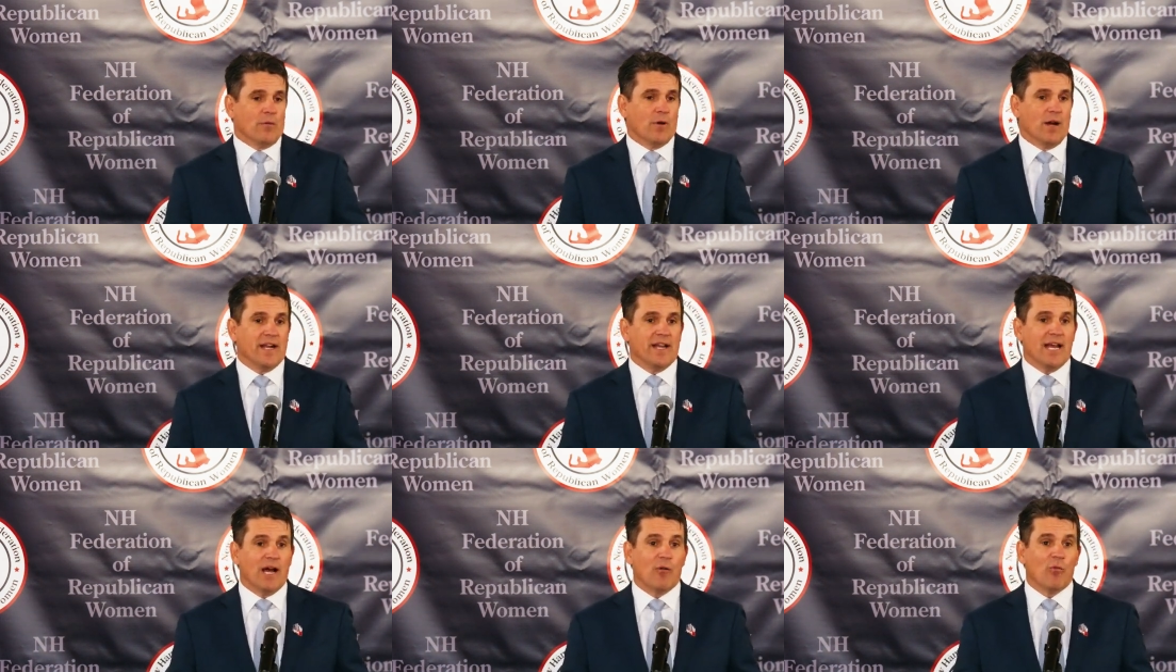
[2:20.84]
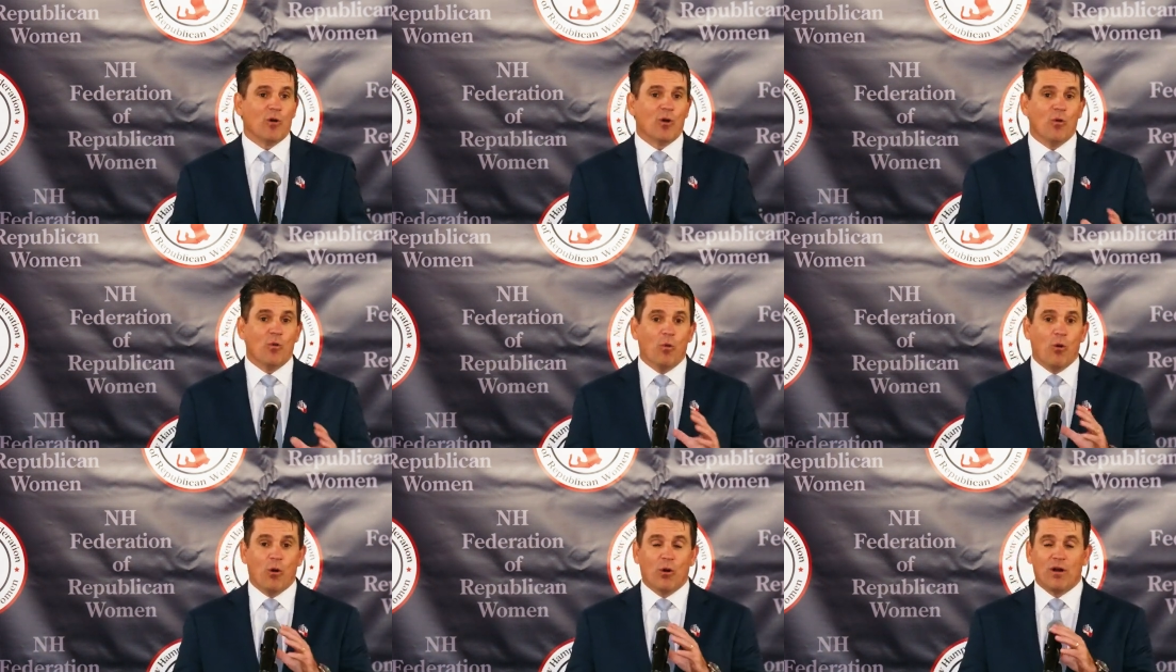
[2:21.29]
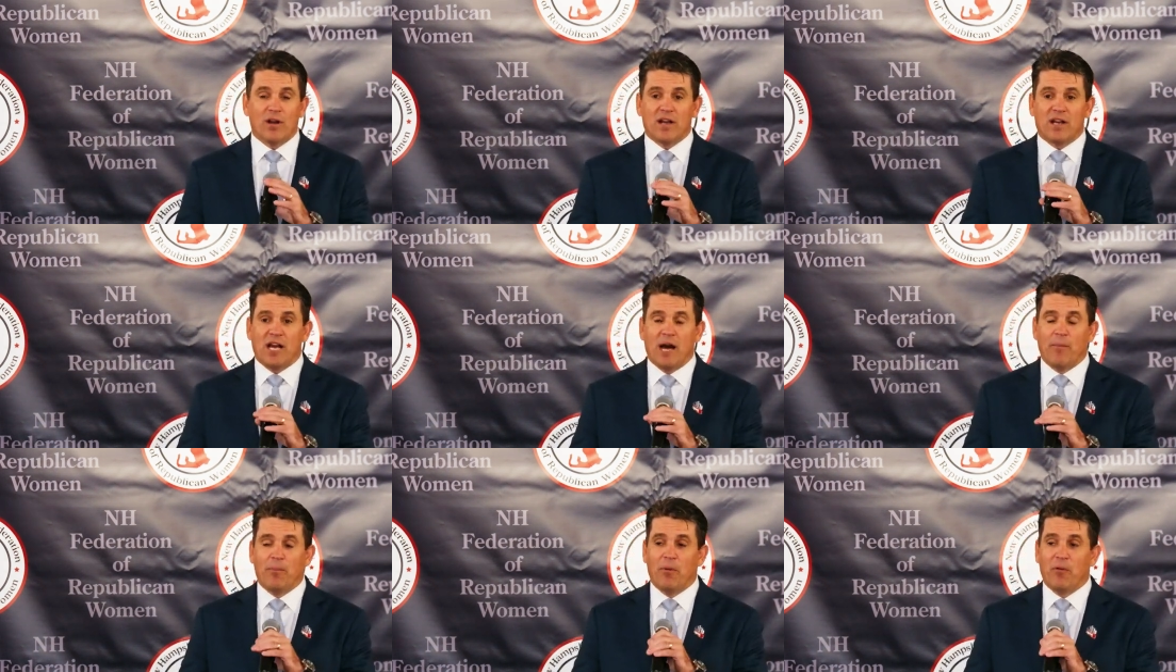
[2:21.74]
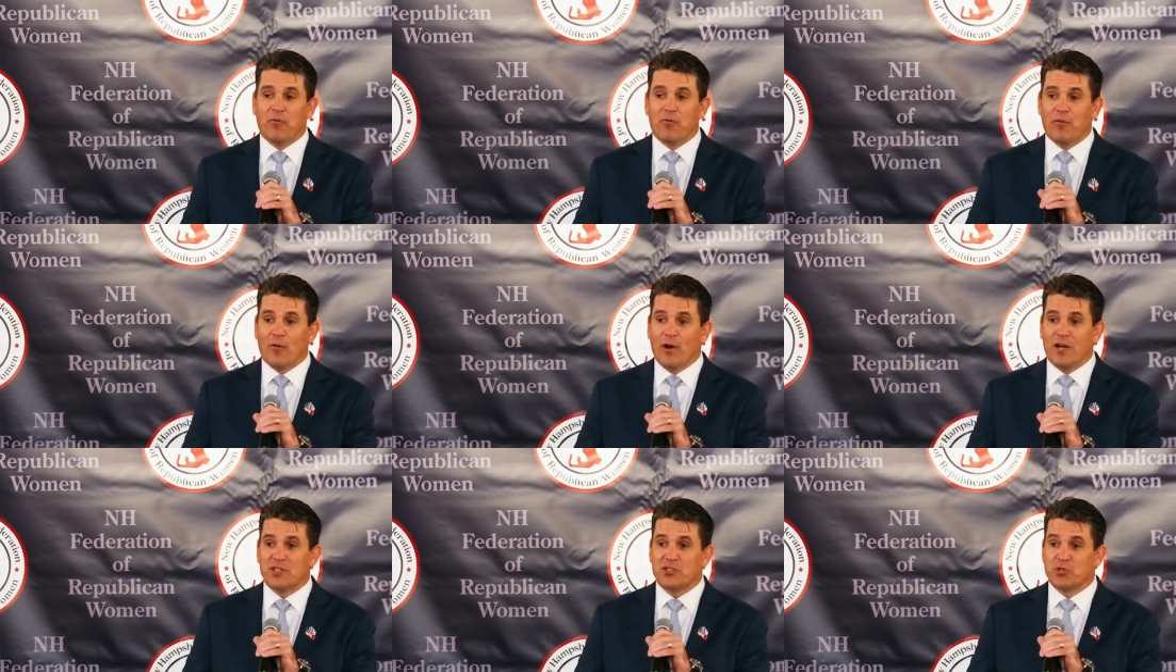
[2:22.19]
Right now, we're at war on a couple
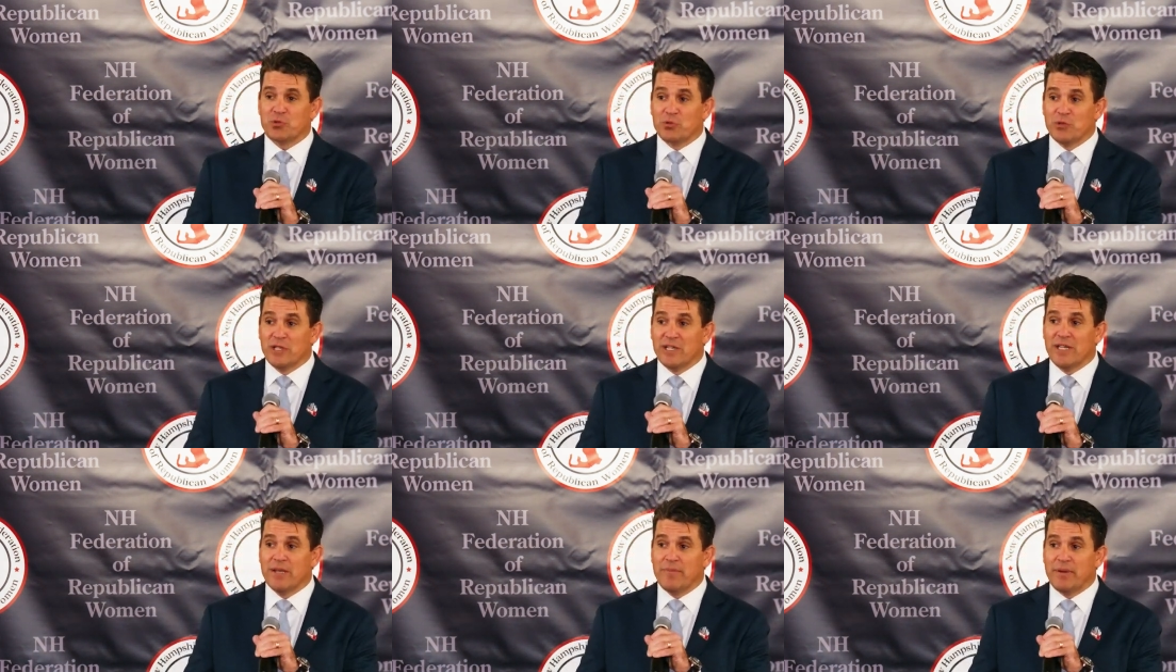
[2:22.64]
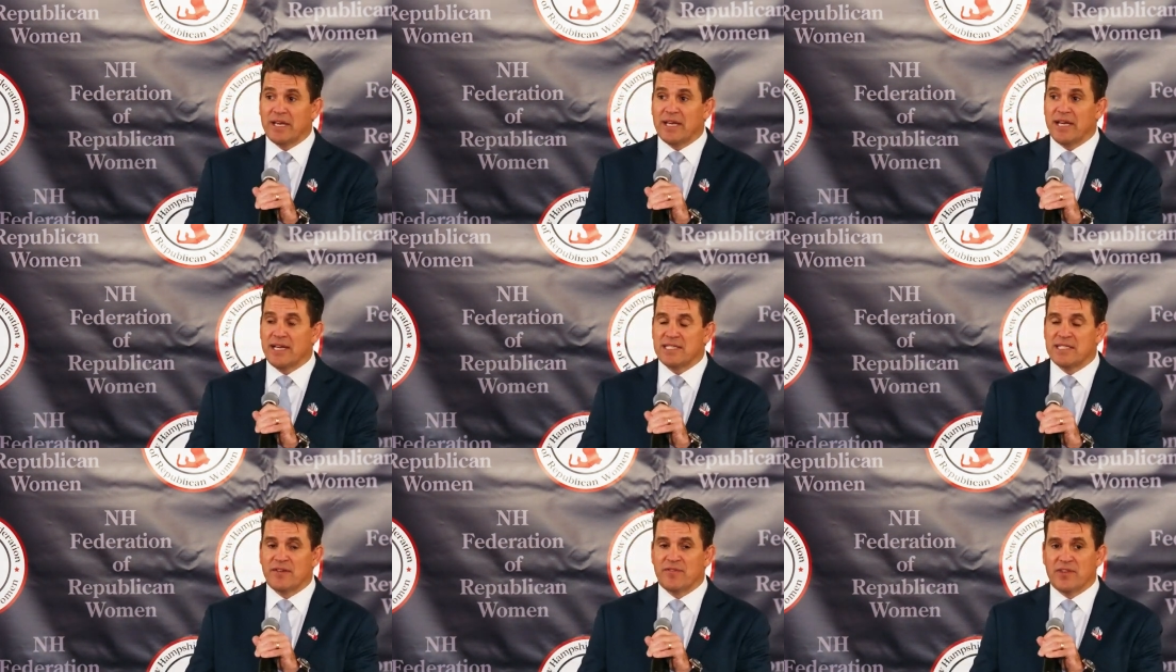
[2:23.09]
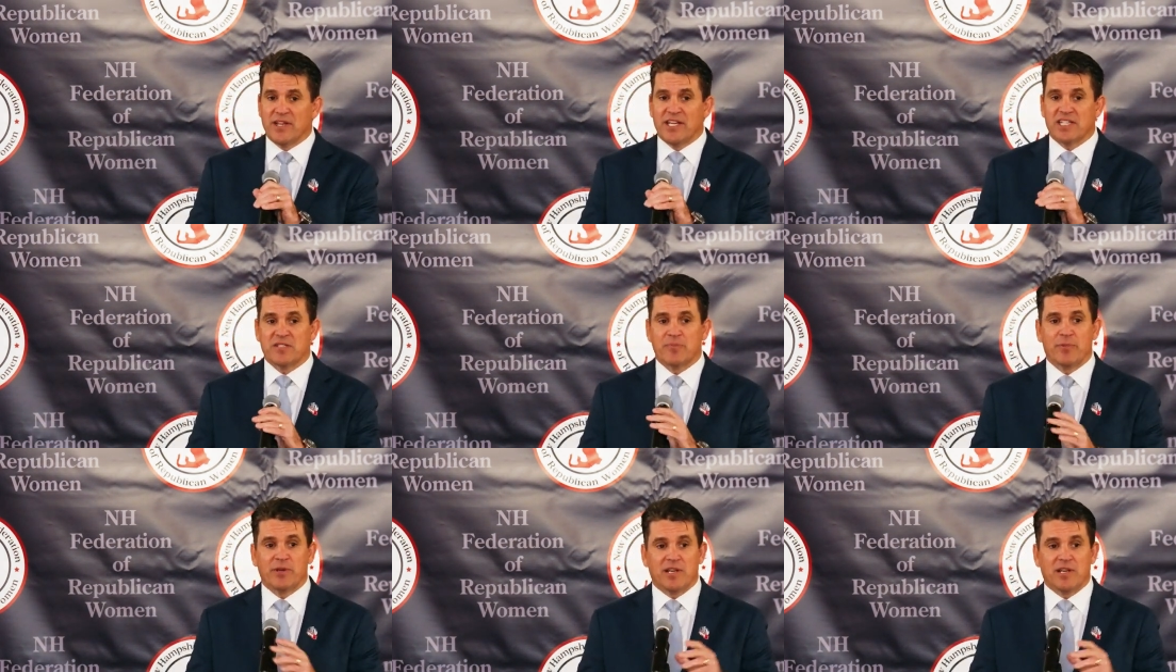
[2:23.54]
fronts, really because of this,